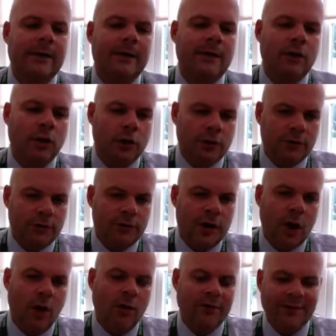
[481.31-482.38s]
you'll
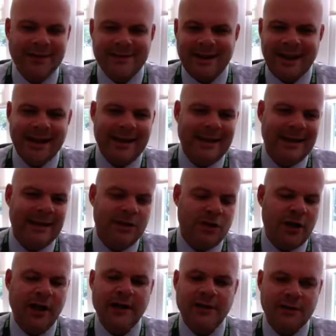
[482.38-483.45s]
know if there's any
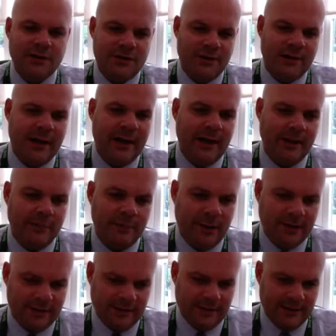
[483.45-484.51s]
changes to that
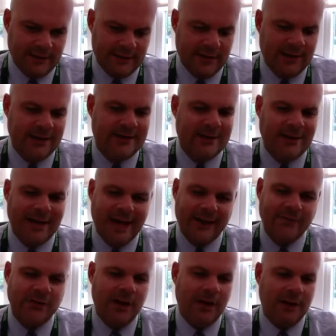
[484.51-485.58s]
bus list. It is a
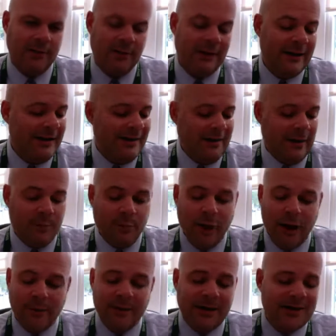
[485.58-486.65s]
live document. There
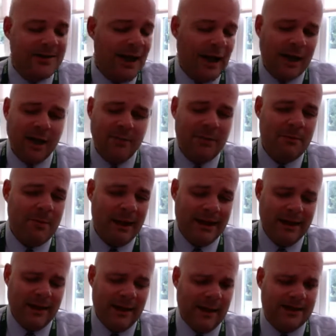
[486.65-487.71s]
probably is not going to be
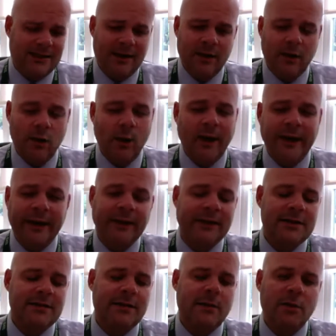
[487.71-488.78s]
many, as there are waiting
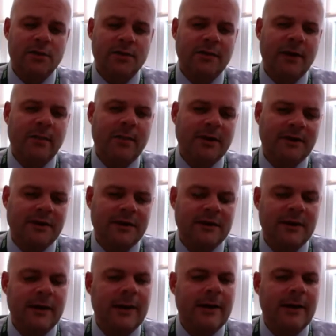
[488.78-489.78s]
lists for most of our buses.